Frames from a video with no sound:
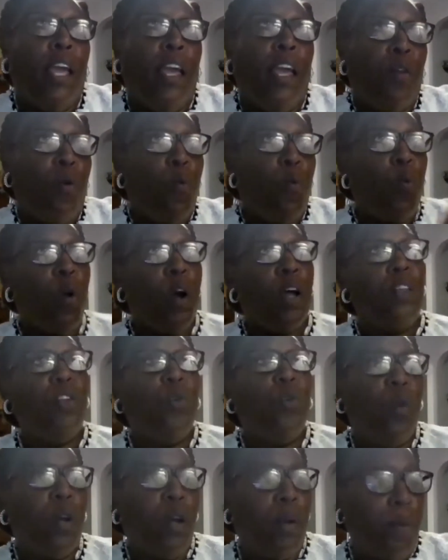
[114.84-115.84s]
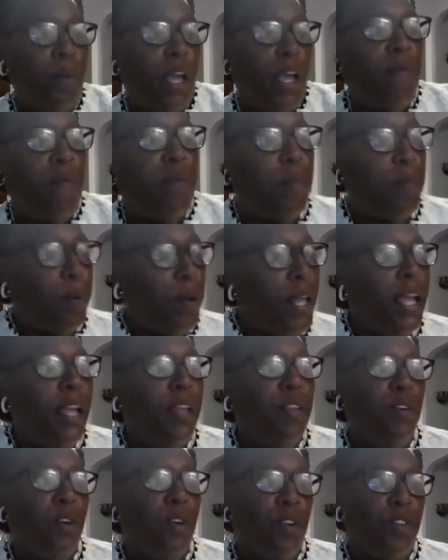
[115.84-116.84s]
either one, you want to be able to
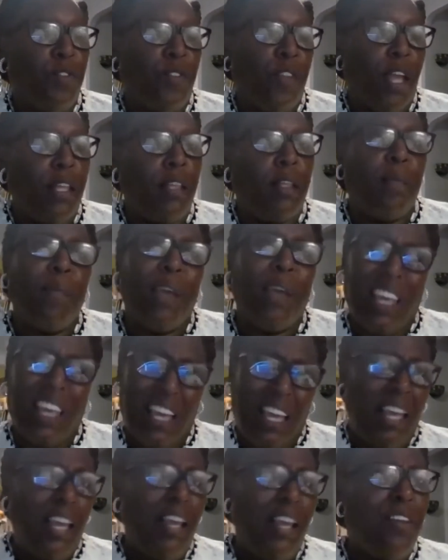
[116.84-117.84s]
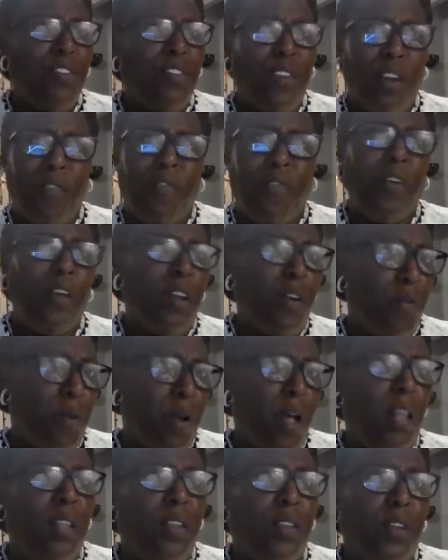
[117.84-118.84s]
plan your estate to make it easier for your
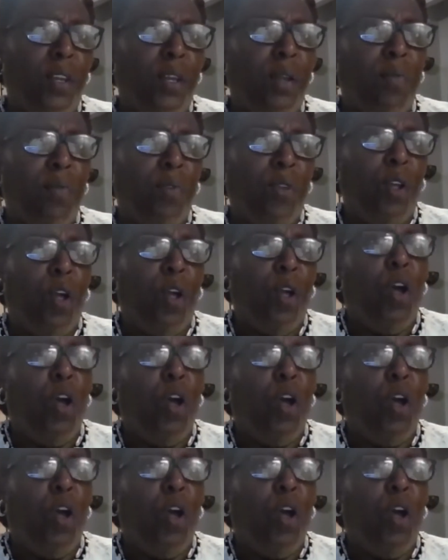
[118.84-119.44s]
relatives,